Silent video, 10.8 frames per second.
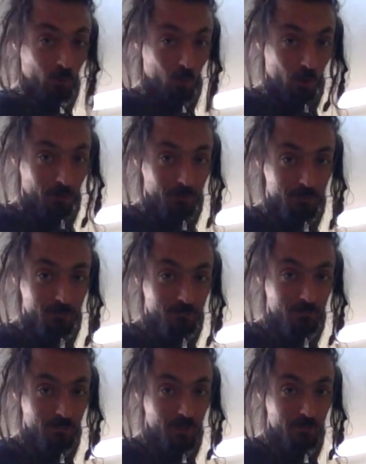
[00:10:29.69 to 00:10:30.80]
water.
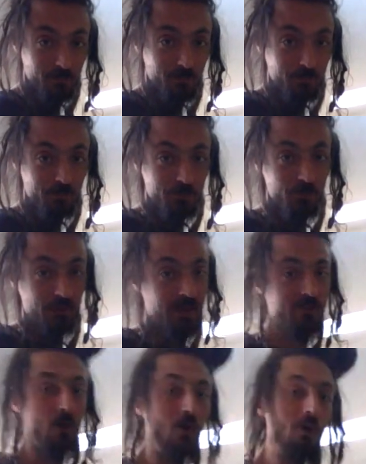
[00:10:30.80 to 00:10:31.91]
So that's
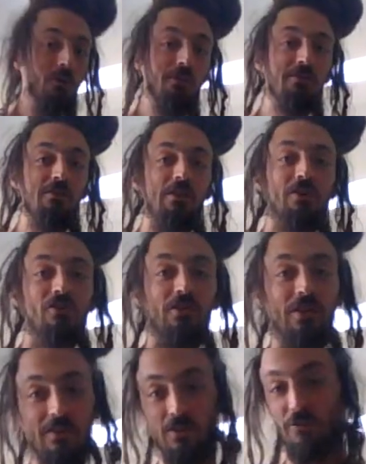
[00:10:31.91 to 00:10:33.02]
all distillation
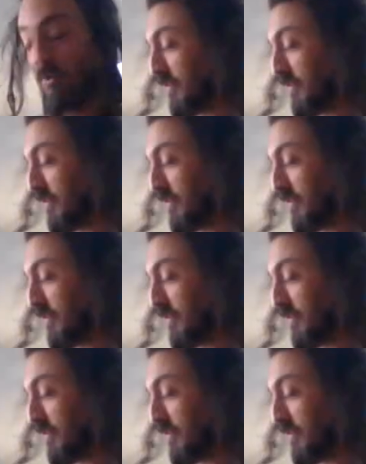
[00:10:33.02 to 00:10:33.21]
is. It's very